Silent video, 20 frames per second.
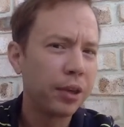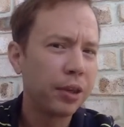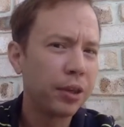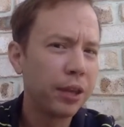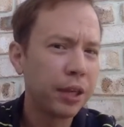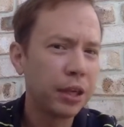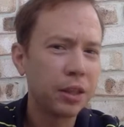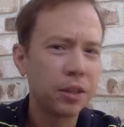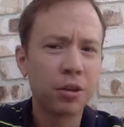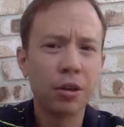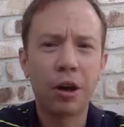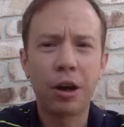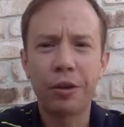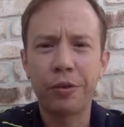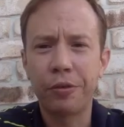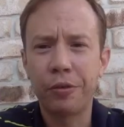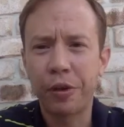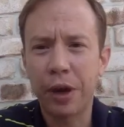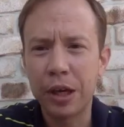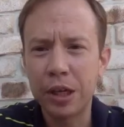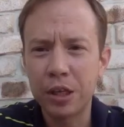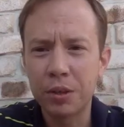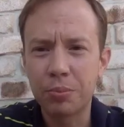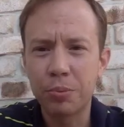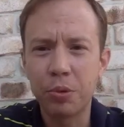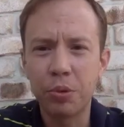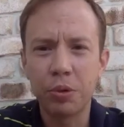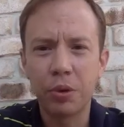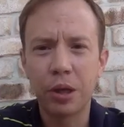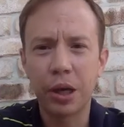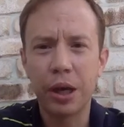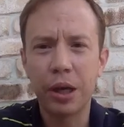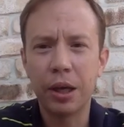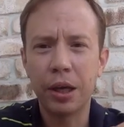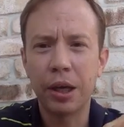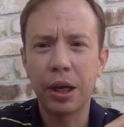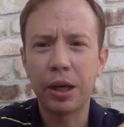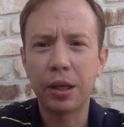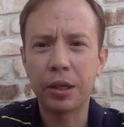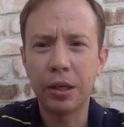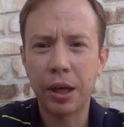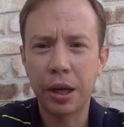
things like Facebook and,